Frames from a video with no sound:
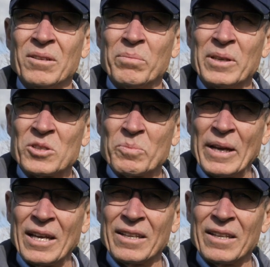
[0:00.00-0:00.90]
been
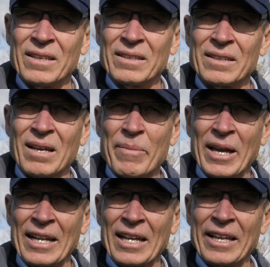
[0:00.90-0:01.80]
spared, and then you come
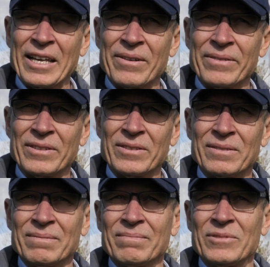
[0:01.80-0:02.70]
back an hour later and
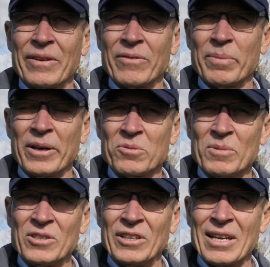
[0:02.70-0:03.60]
there's several posts missing,